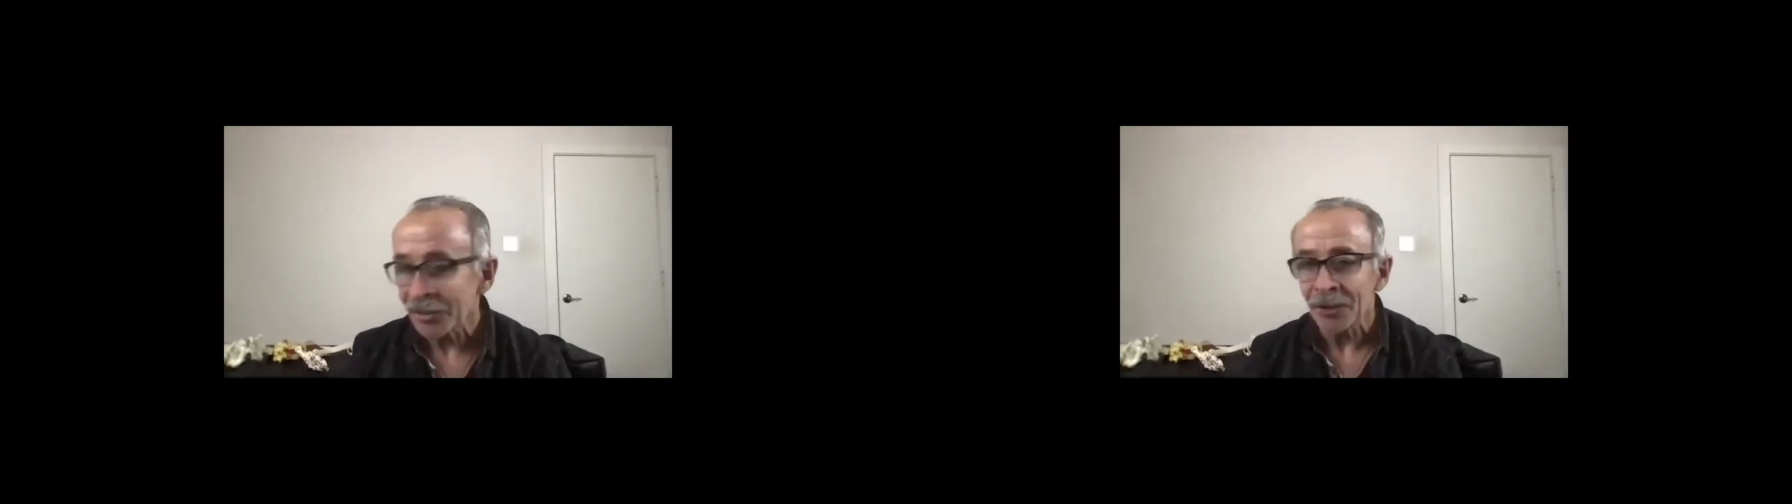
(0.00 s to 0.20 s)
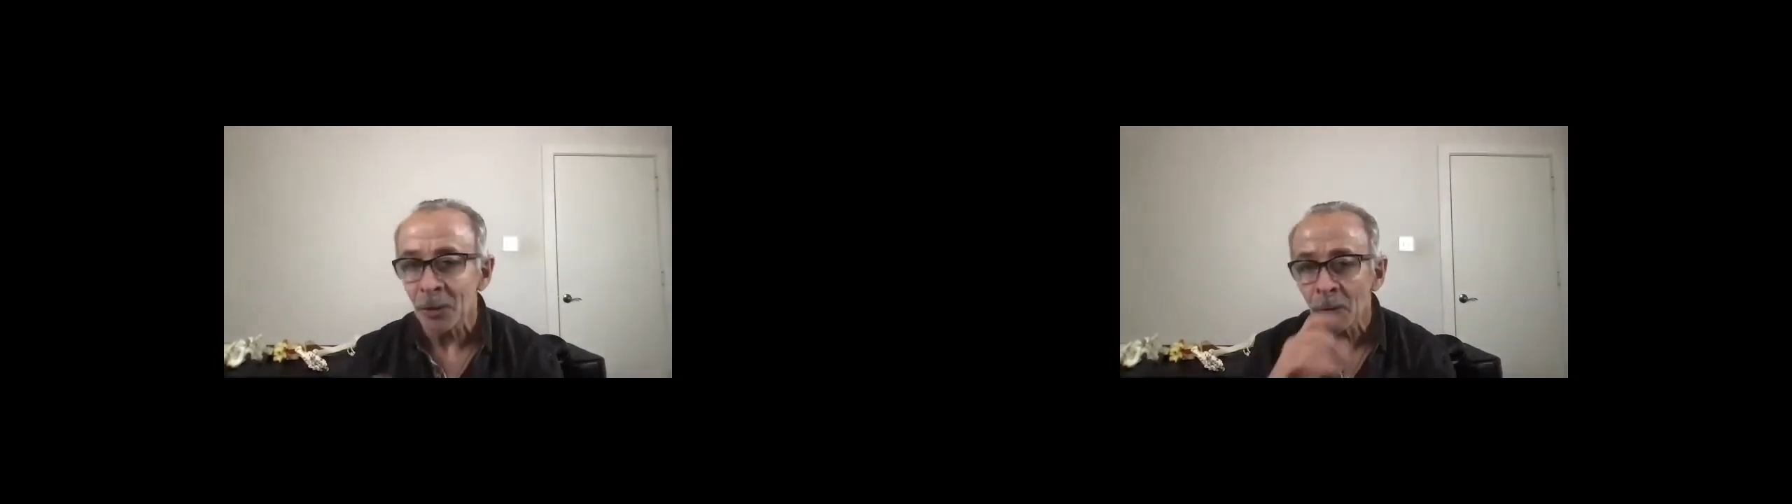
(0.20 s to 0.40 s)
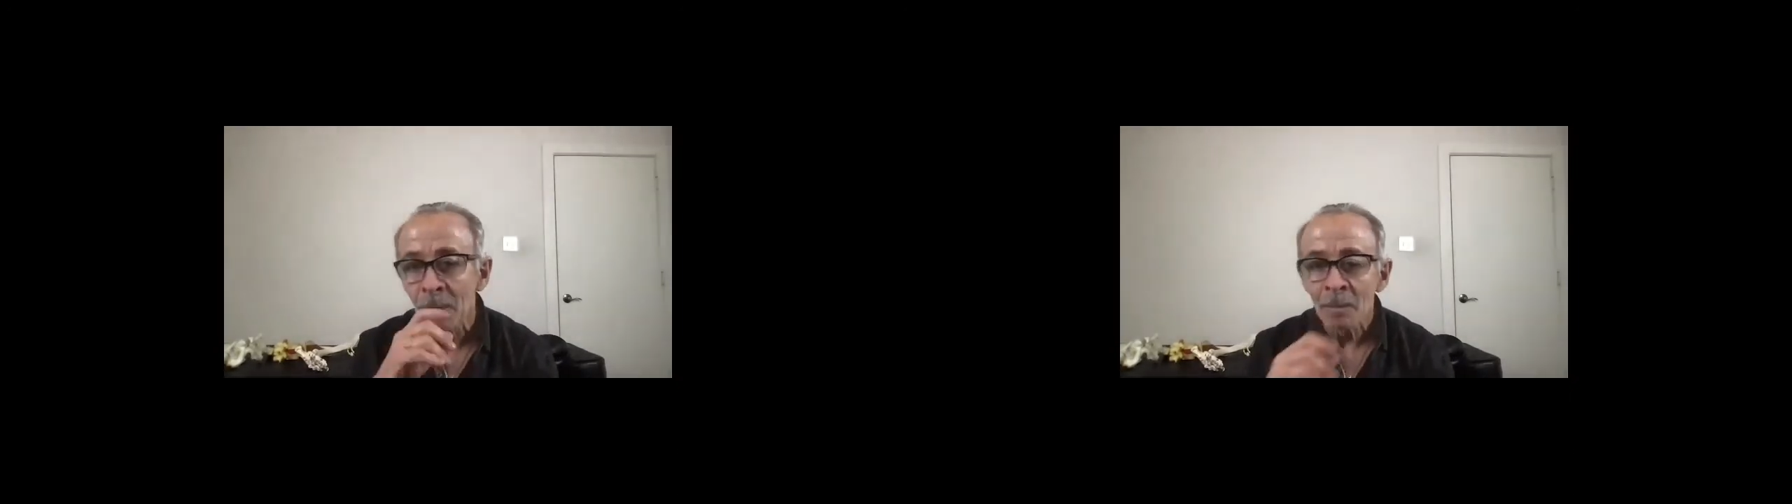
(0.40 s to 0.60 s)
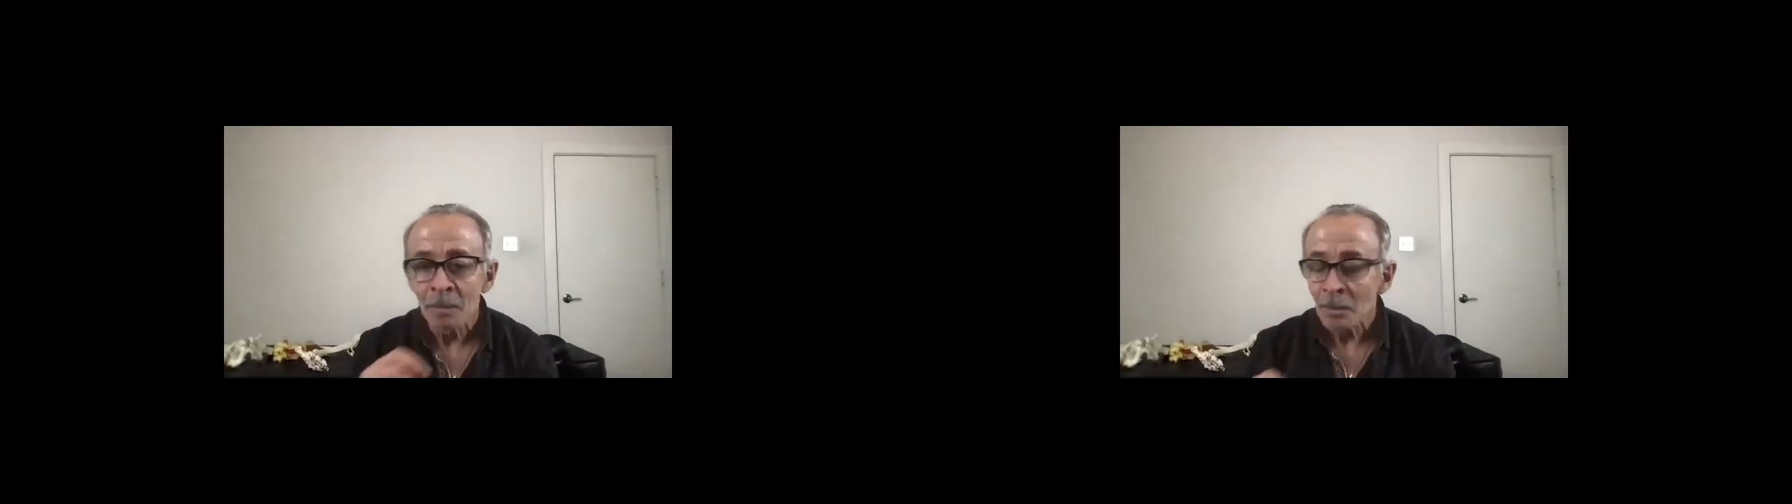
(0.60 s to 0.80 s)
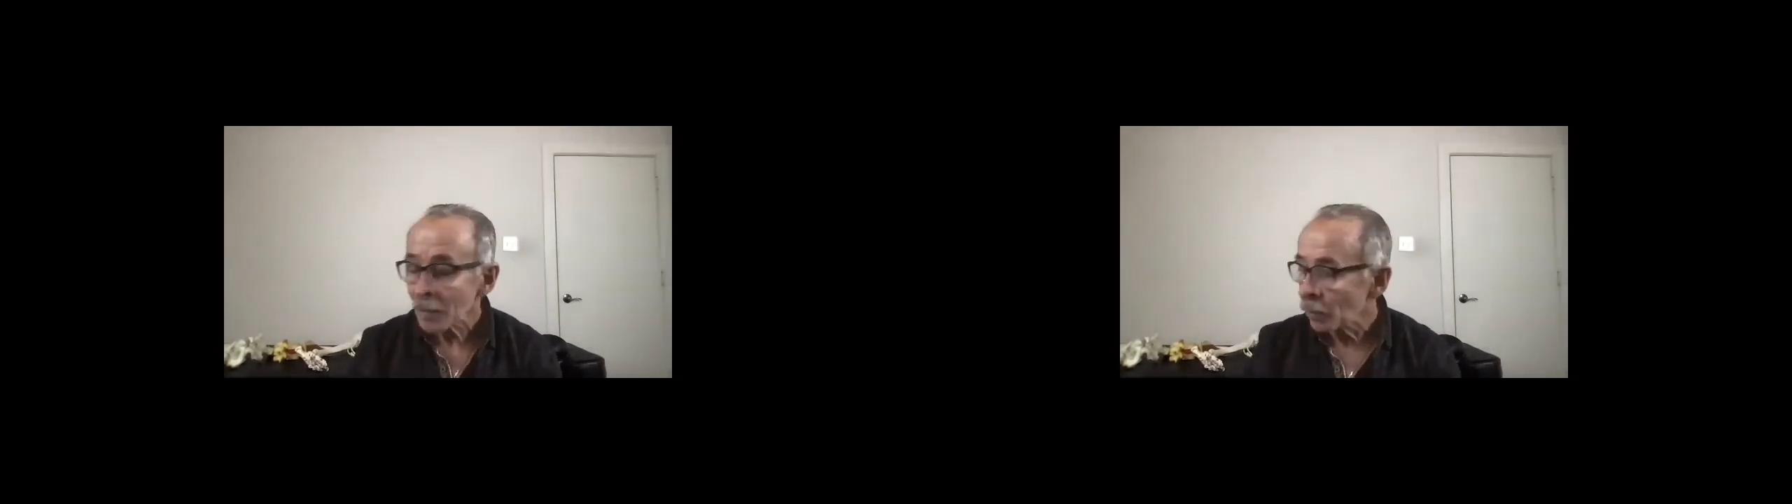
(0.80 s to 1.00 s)
So
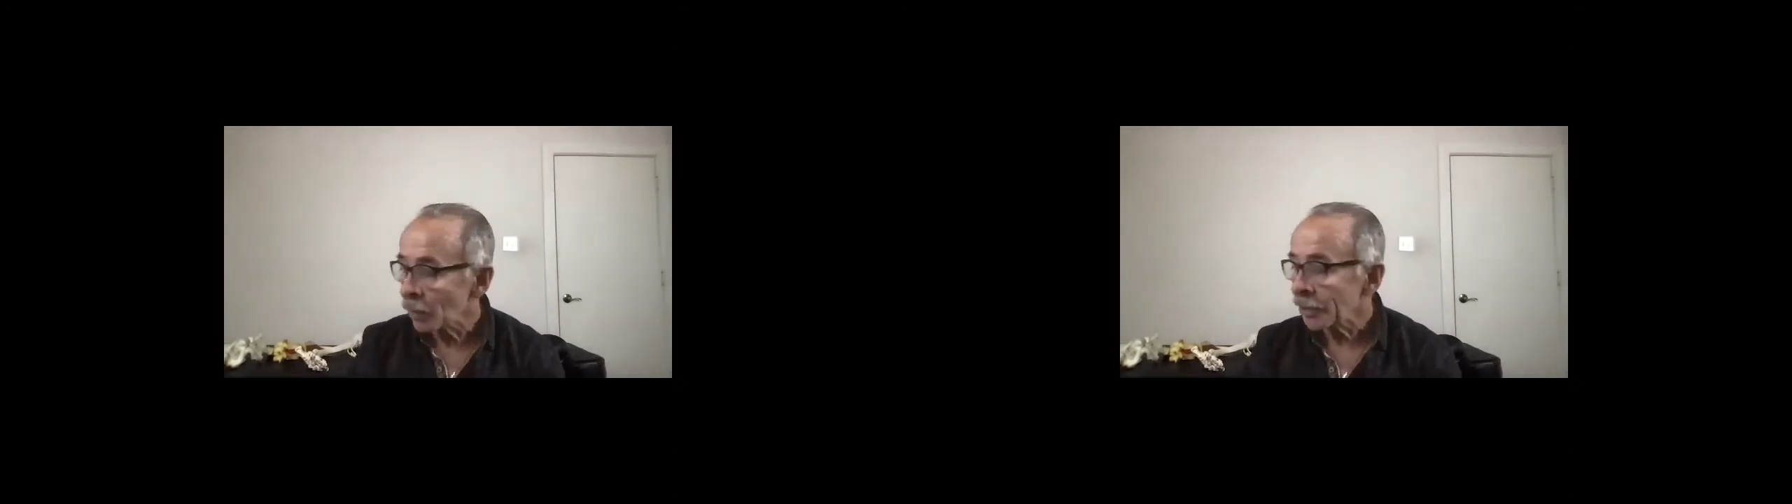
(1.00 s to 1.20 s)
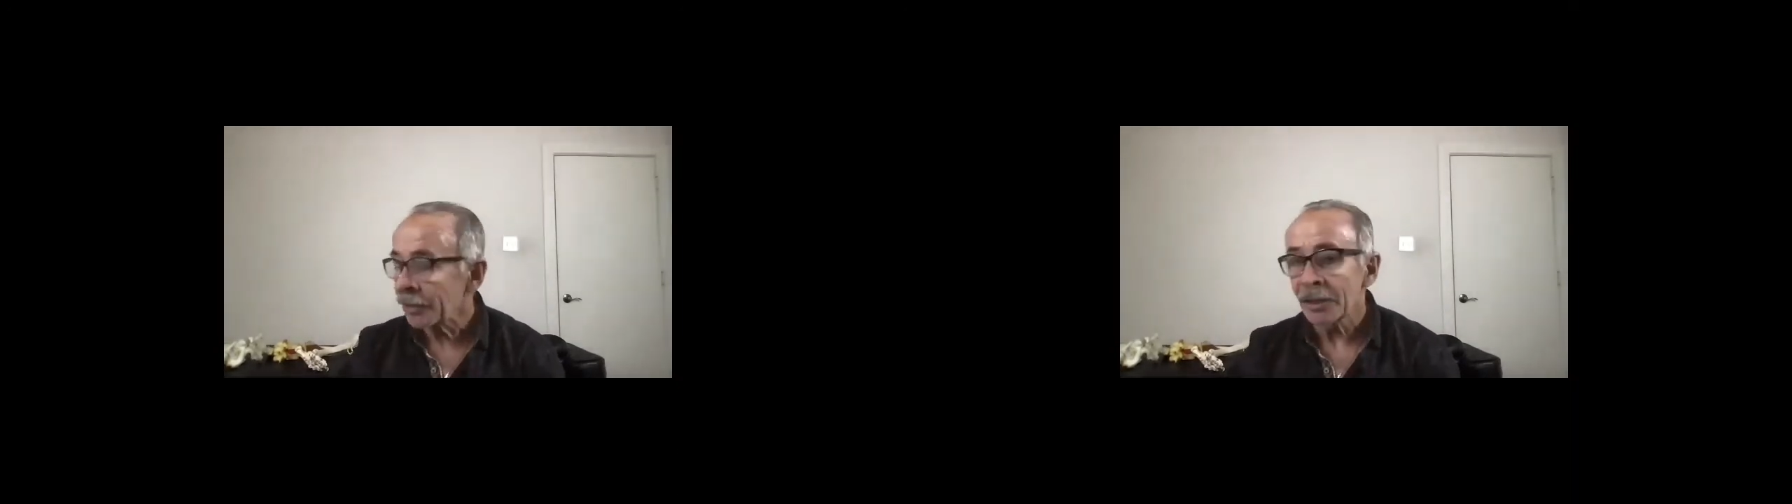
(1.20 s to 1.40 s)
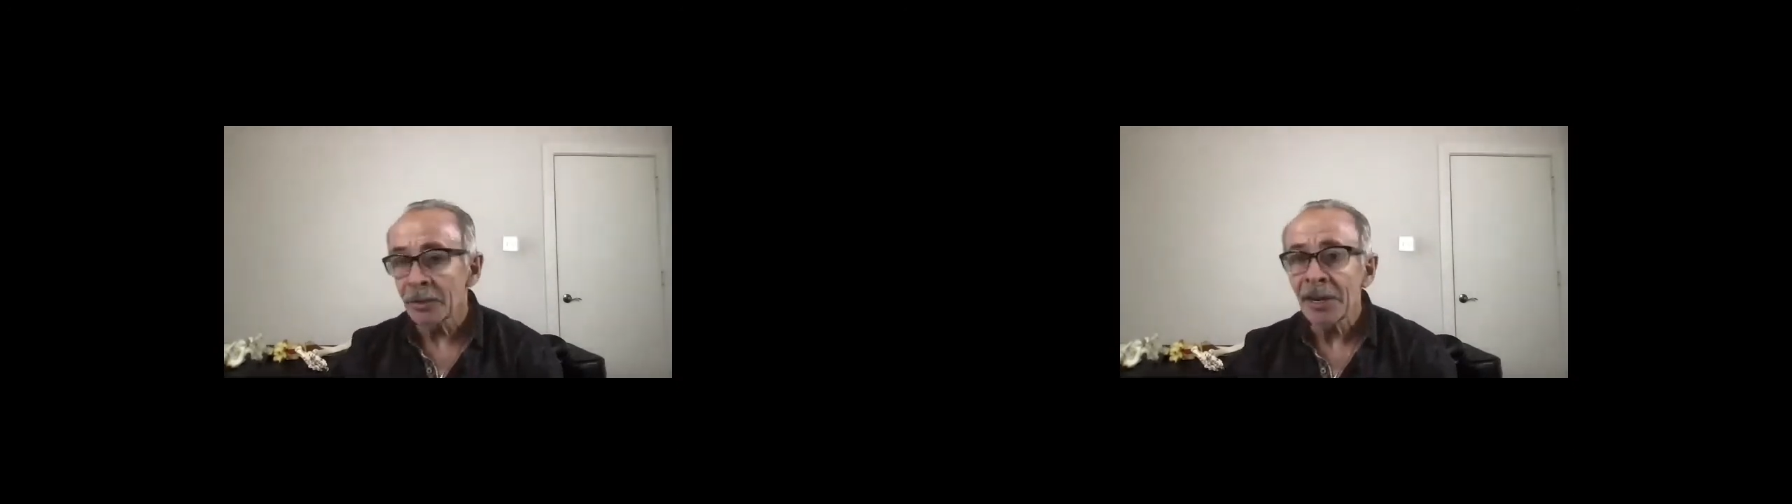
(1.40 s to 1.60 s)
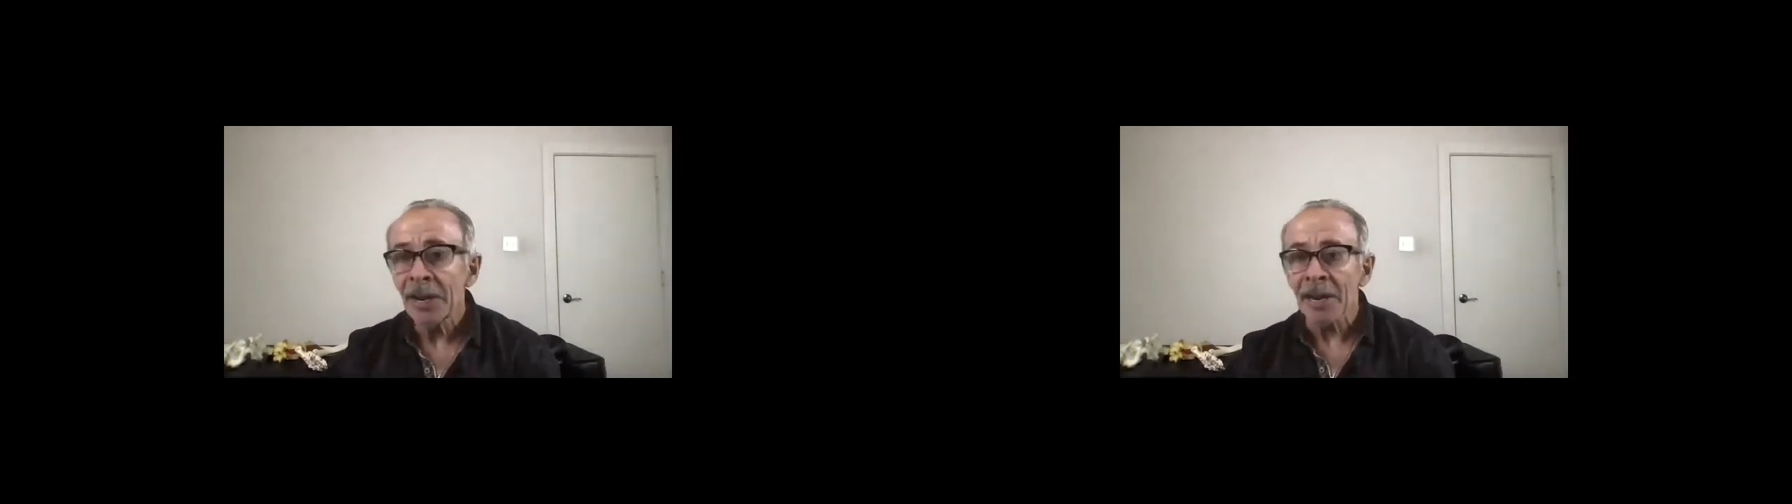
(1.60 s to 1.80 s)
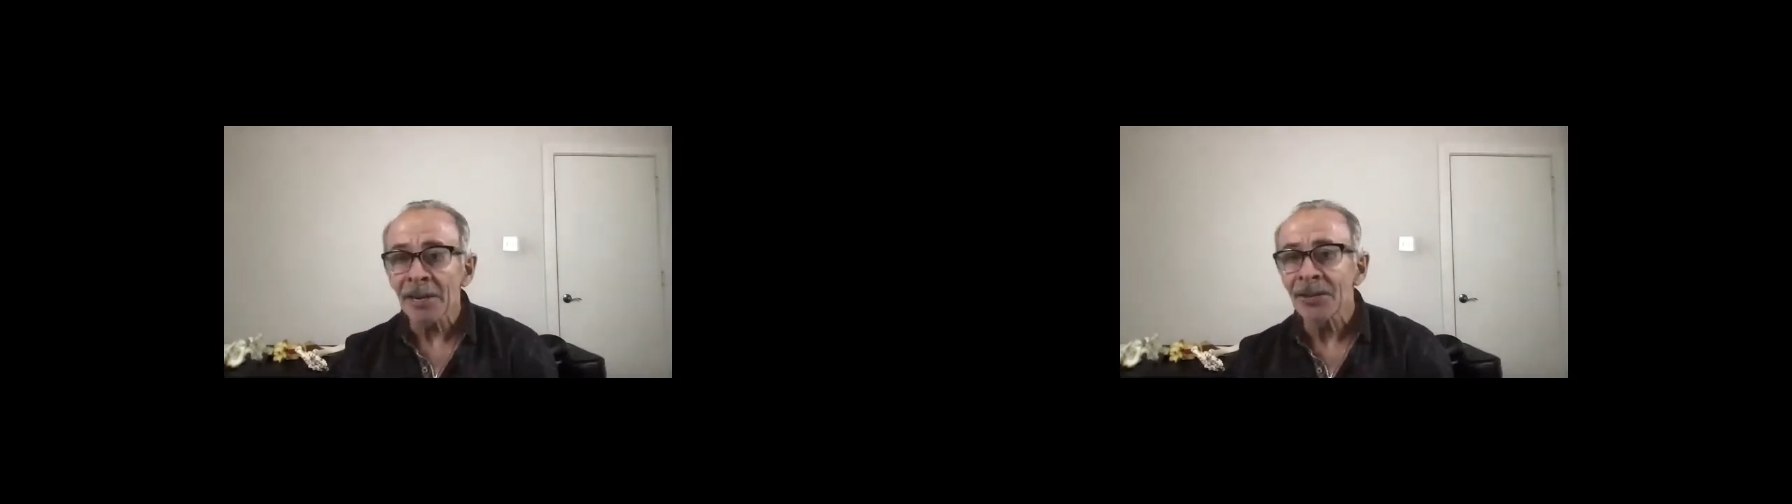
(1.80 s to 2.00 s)
we're going to do
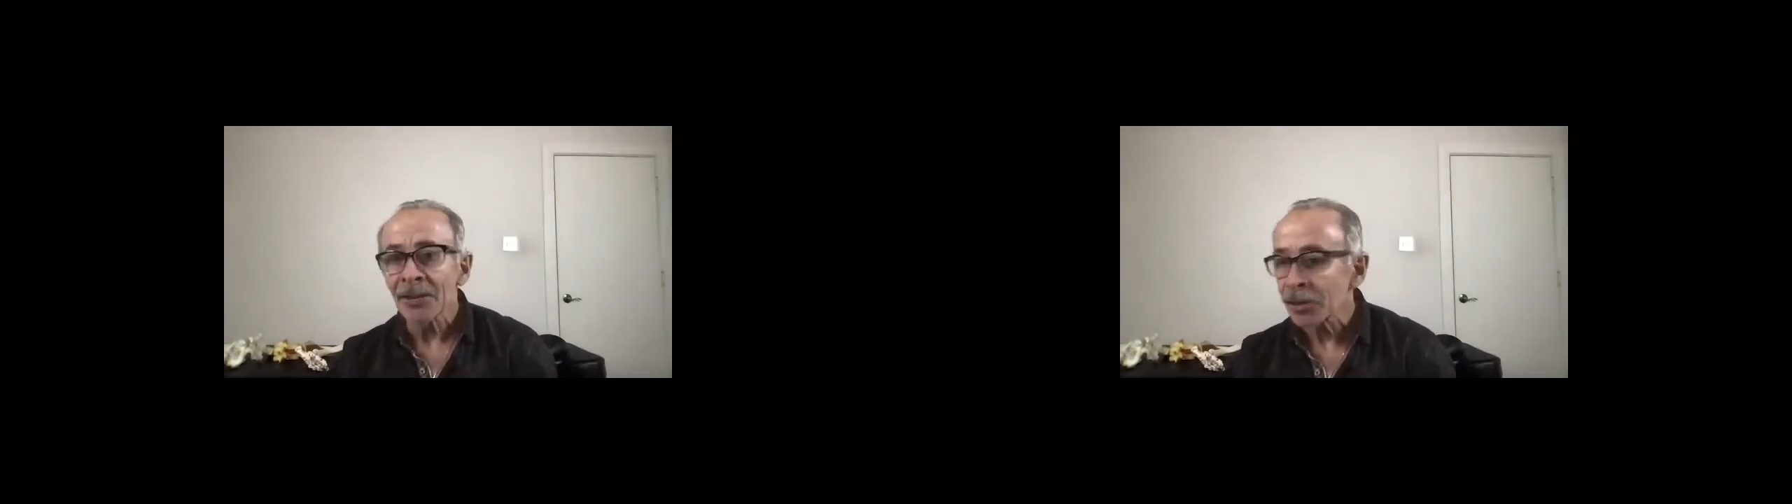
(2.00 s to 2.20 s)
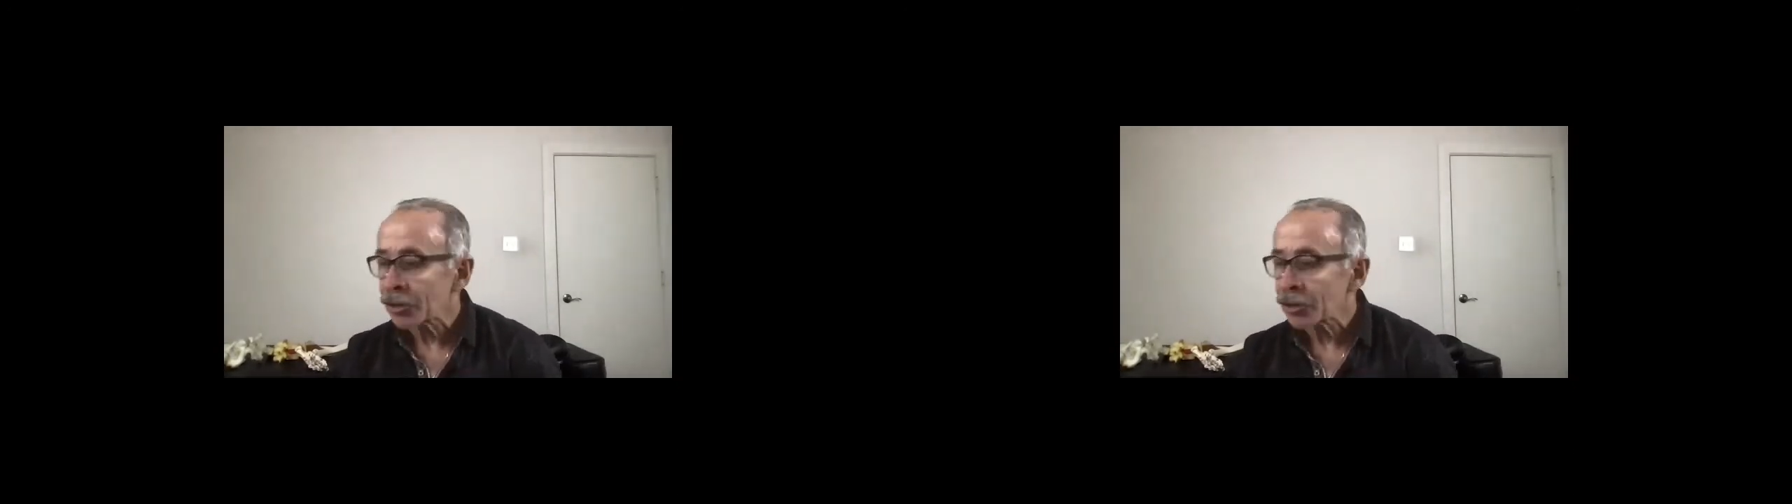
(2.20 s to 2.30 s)
tests that